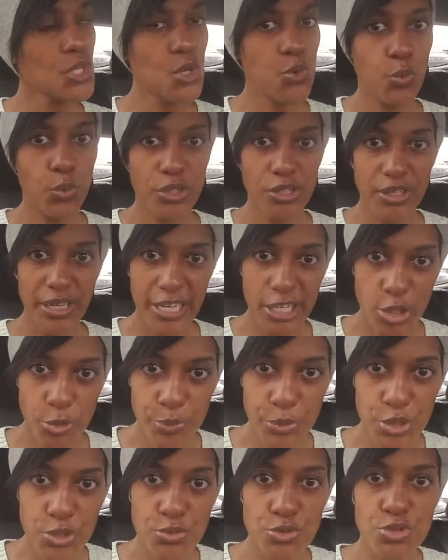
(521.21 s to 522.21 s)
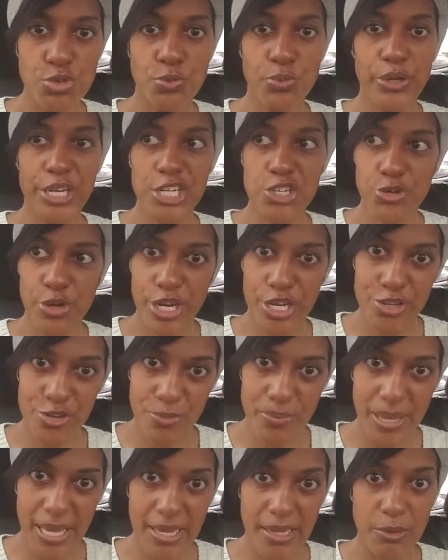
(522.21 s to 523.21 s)
will help you to retrain your
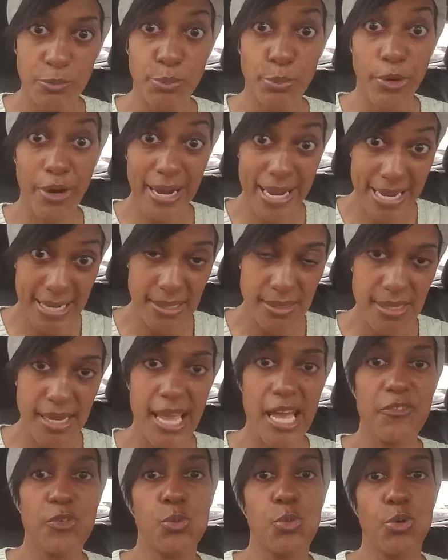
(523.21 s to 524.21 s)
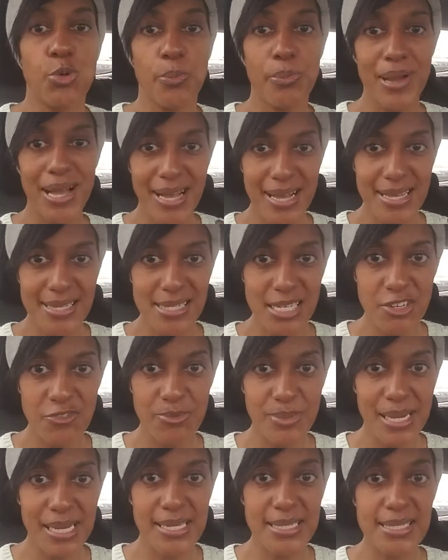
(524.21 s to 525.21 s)
brain to have a more positive
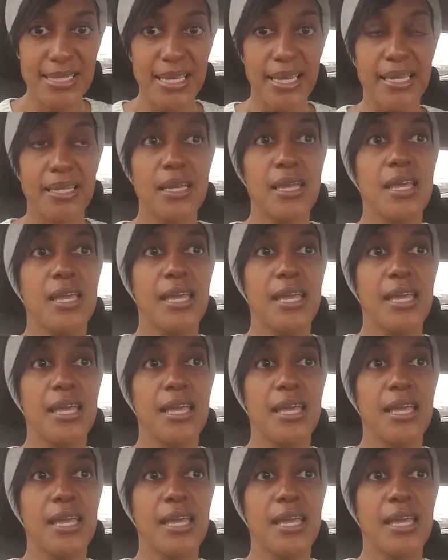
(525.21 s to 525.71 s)
mindset.